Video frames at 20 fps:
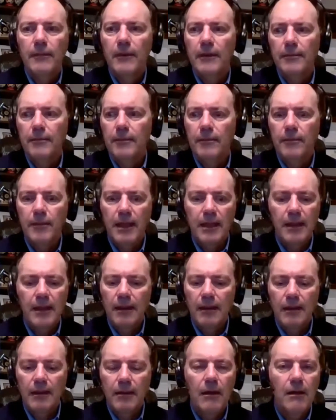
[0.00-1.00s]
uh,
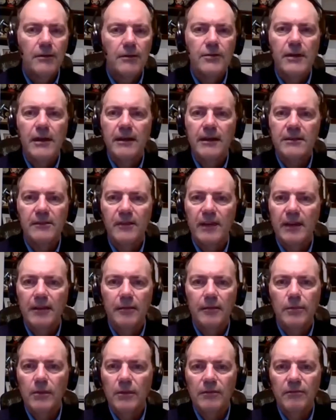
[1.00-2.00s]
making contracts
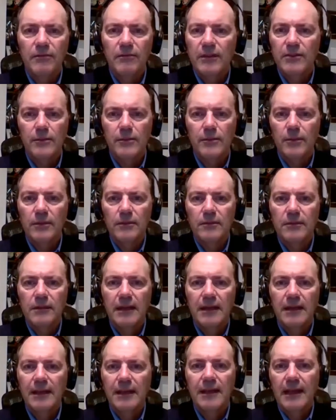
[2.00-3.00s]
available and visible
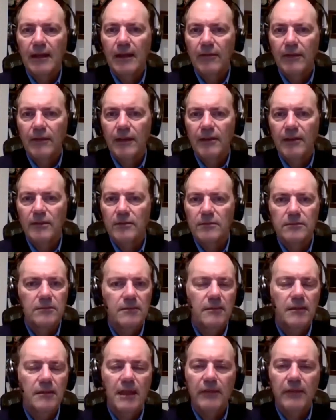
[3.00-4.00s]
at the account level.
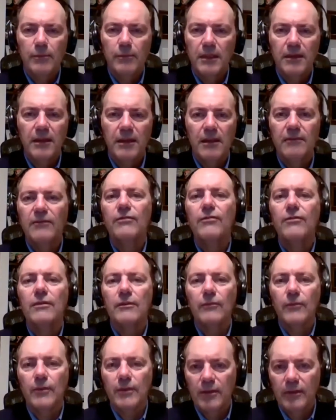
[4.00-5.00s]
Never been done
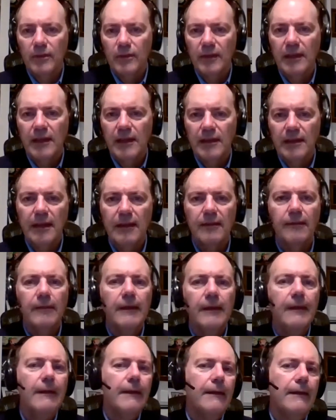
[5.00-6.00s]
before. We're doing that now.
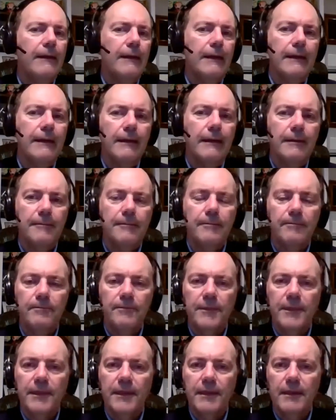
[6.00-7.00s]

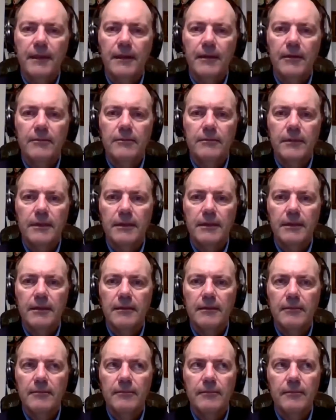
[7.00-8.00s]
Um, you know,
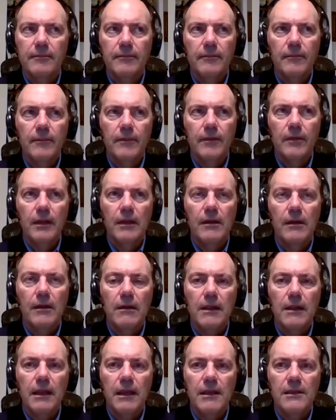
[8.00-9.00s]
um, in
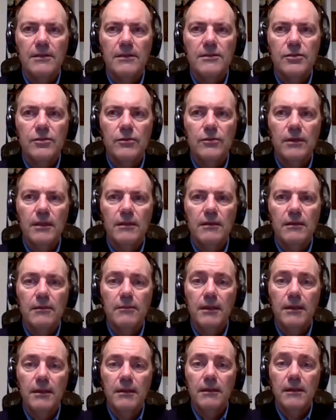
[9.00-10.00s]
our case, you need
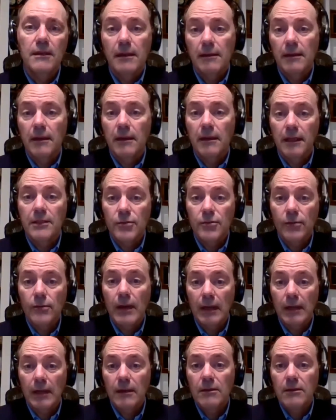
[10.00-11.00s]
to be technically
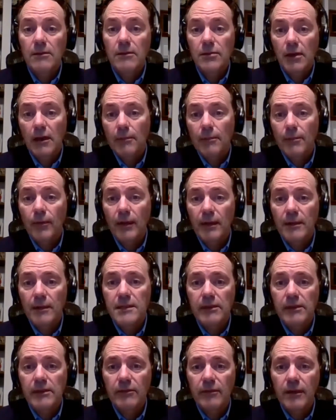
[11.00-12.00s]
trained to
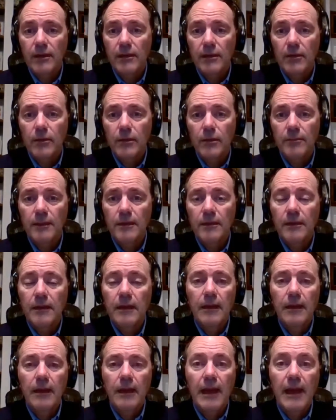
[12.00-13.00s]
operate some of our equipment
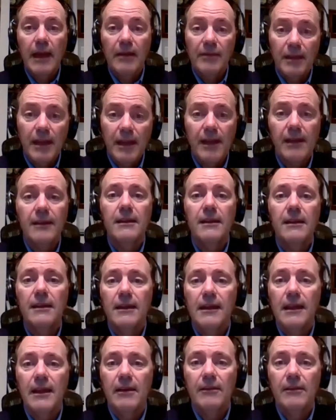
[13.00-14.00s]
having that at the
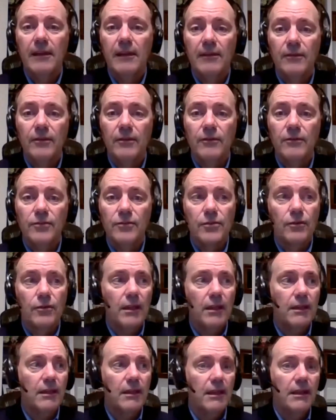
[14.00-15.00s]
account level so
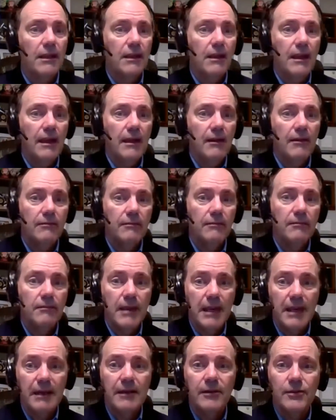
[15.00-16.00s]
that the account
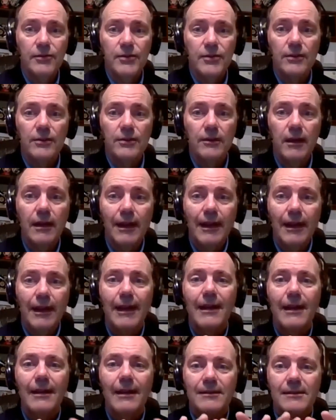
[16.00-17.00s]
manager
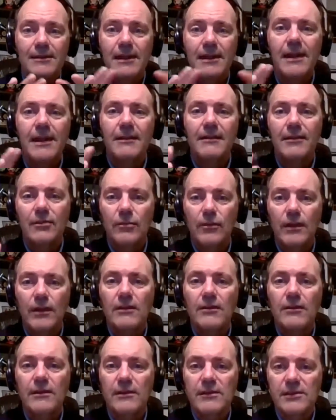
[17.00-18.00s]
has that
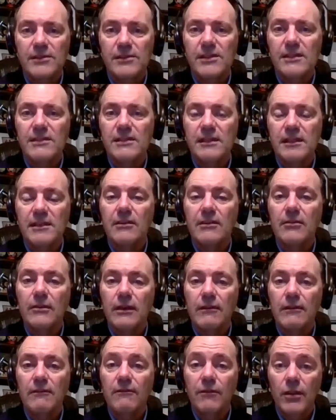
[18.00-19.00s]
360
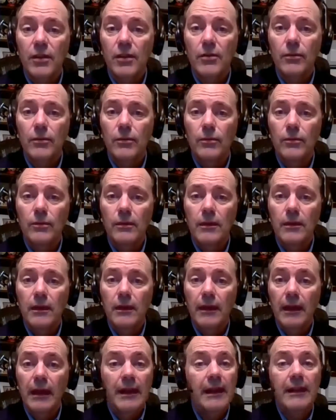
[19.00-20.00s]
degree view
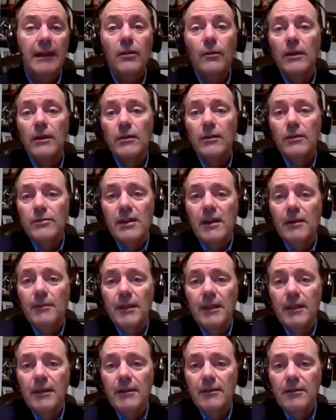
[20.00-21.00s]
and anyone who's
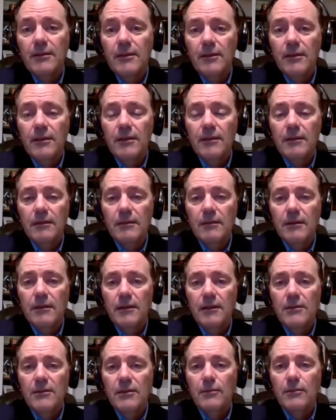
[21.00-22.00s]
coming into the
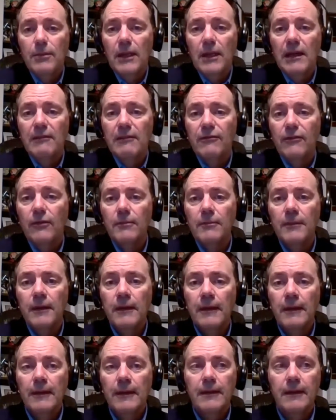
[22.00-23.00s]
into the platform
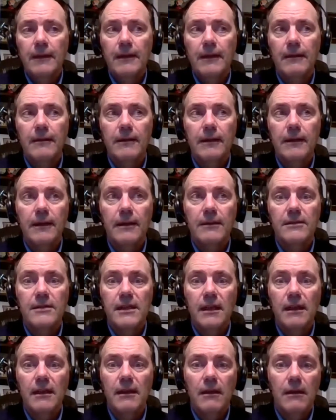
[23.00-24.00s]
uh, can
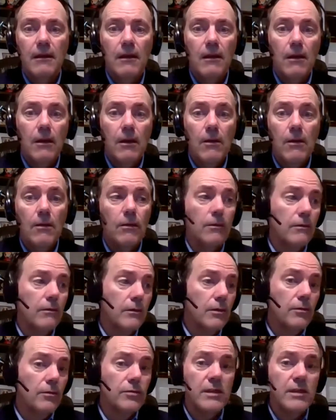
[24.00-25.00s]
say oh
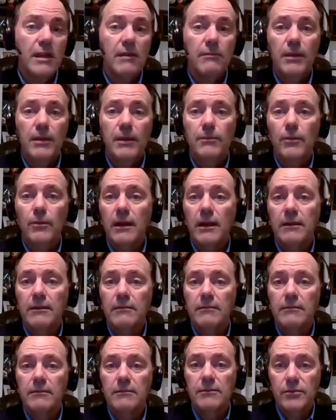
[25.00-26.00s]
those 10 people got
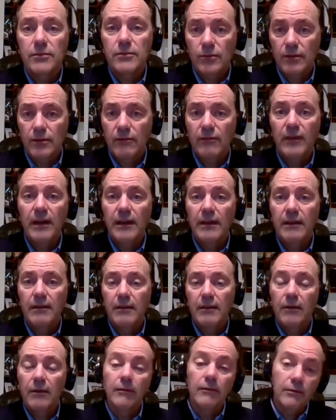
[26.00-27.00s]
certified
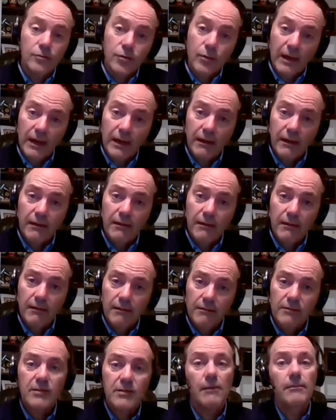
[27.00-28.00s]
or trained
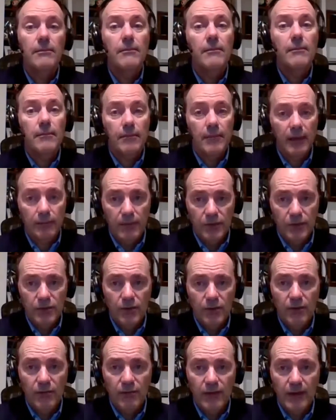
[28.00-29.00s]
some might be
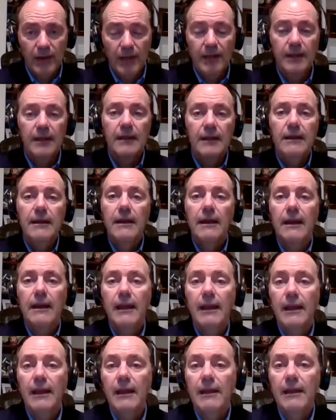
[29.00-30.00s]
certified
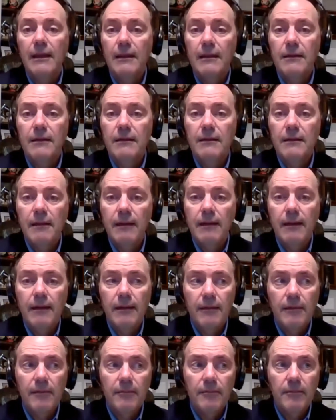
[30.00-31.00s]
and
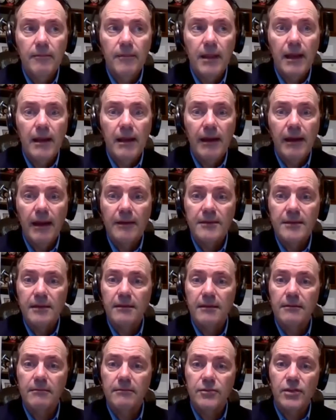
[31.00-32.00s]
um, that has
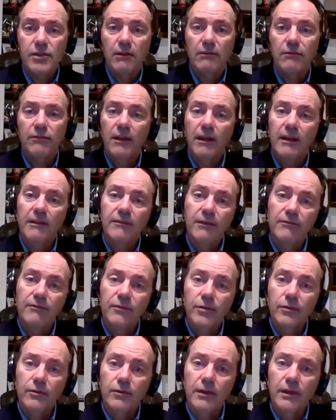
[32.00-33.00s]
a shelf life of
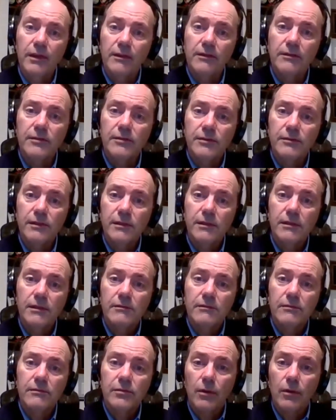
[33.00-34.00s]
two years
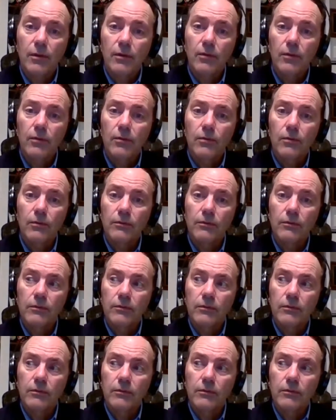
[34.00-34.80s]
so